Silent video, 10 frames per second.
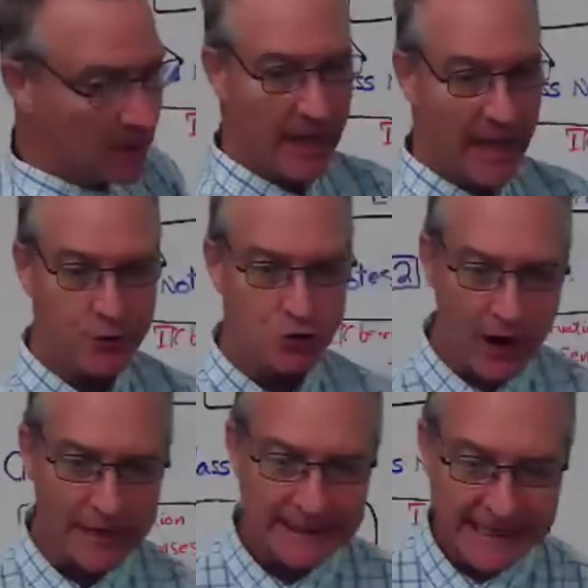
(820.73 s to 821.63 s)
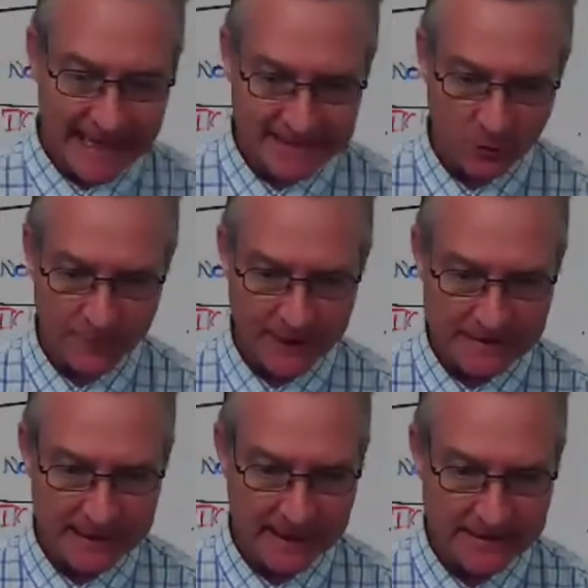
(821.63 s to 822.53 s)
and trying to guess at what they
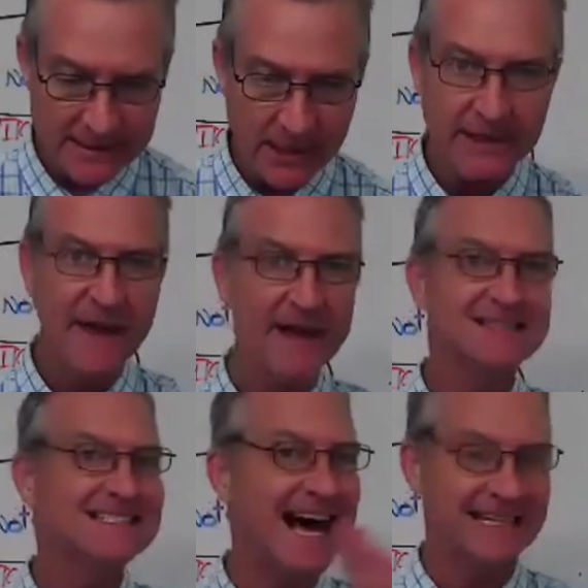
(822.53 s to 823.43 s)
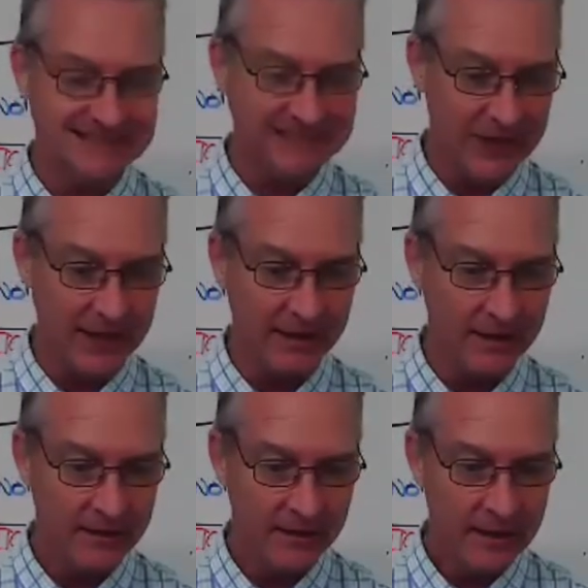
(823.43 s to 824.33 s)
say is studying, that is not studying.
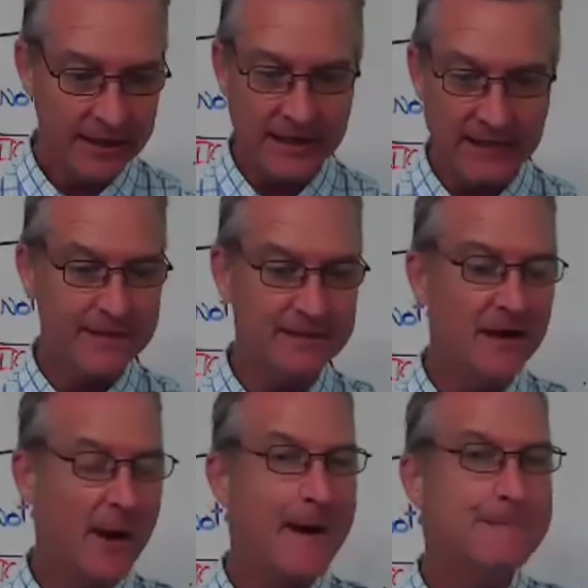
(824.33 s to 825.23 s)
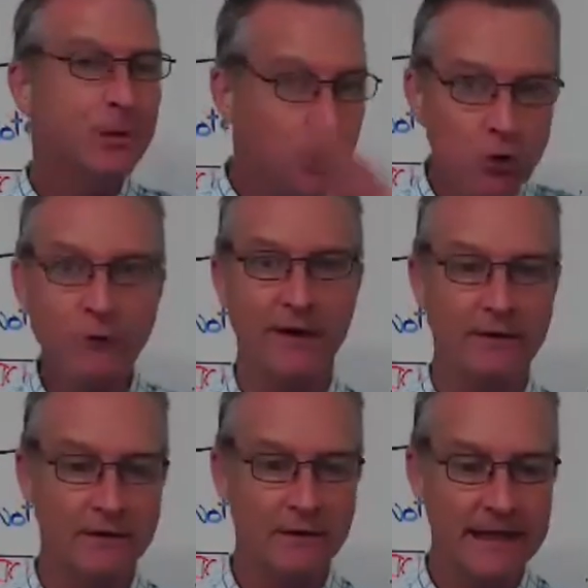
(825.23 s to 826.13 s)
It has been proven
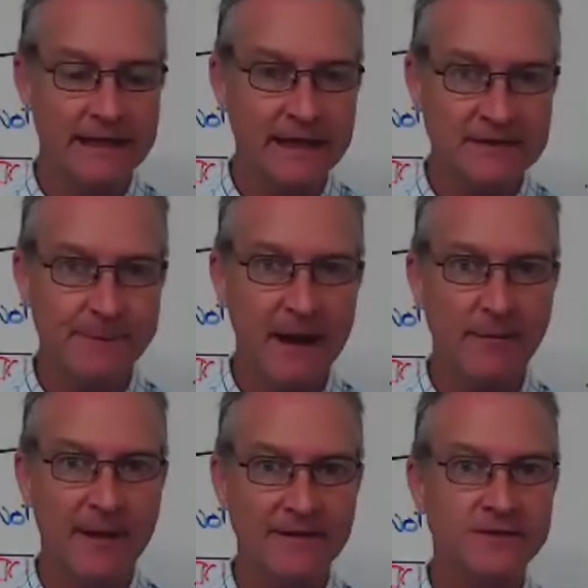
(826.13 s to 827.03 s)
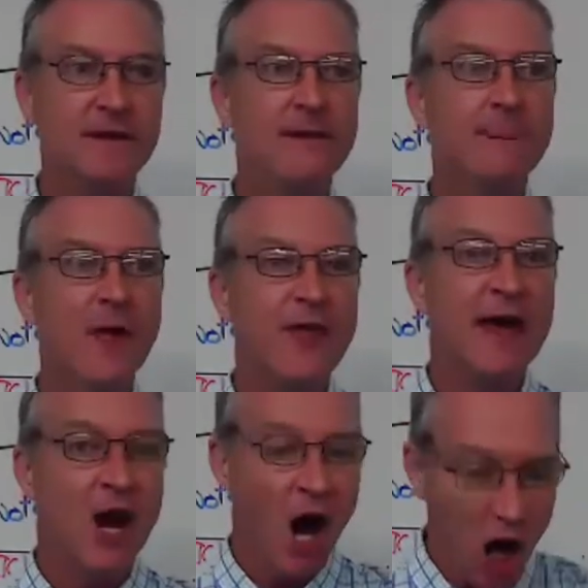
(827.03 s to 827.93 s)
in experiments
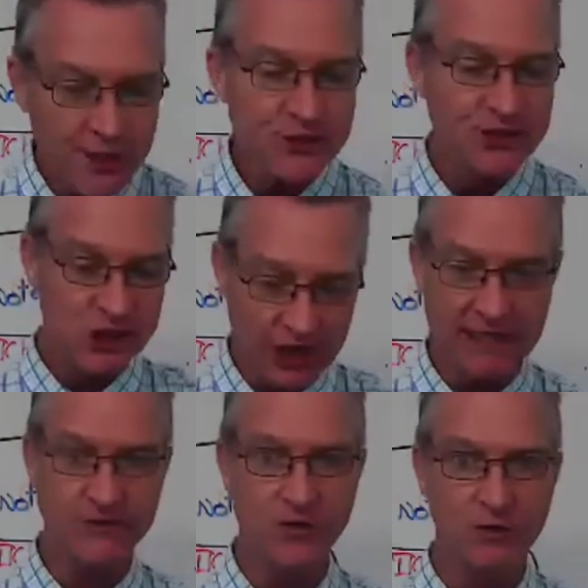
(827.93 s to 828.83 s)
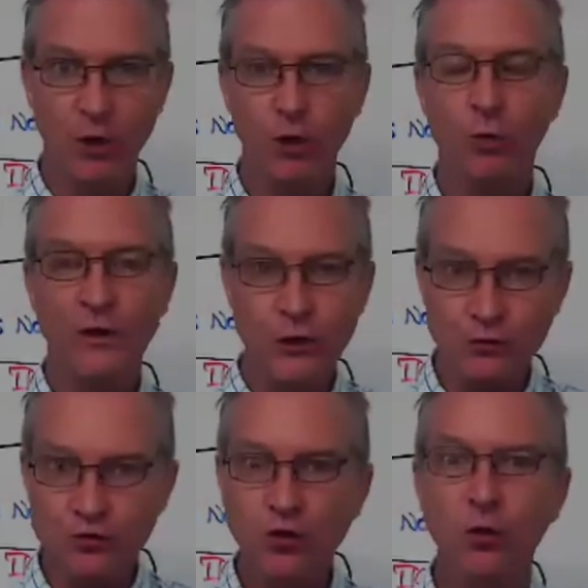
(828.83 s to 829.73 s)
that unstudies you when you
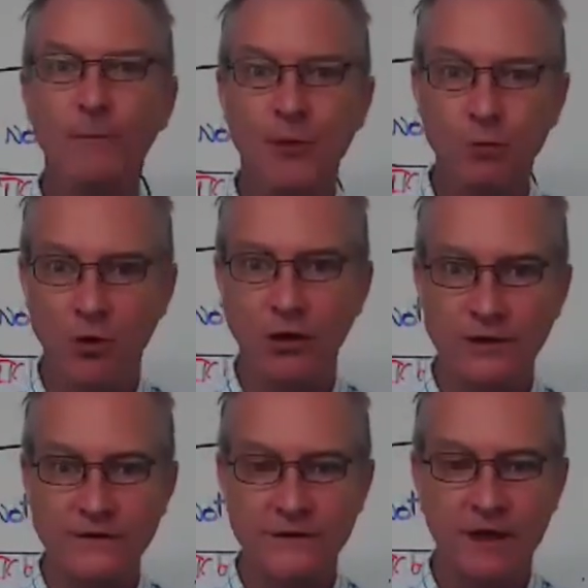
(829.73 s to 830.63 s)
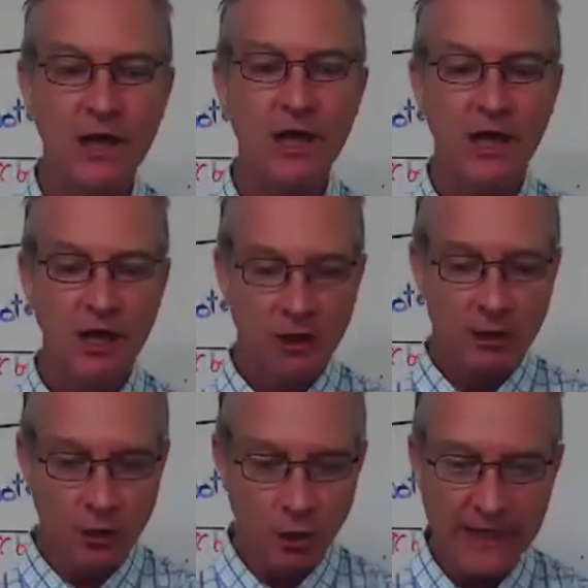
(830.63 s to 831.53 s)
screw up the words.
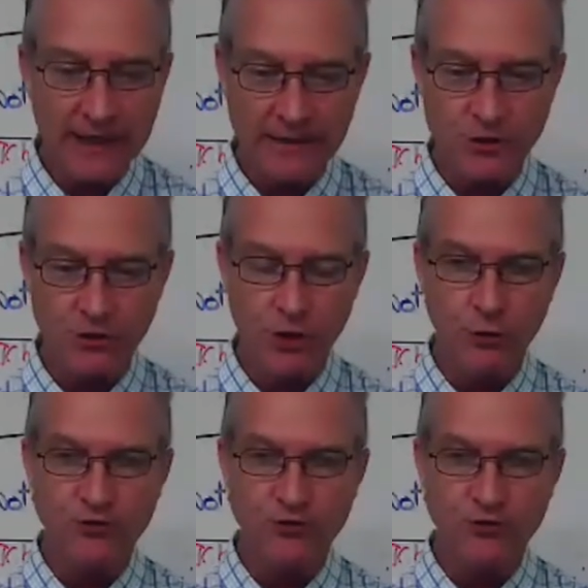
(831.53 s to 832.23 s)
Looking at your notes,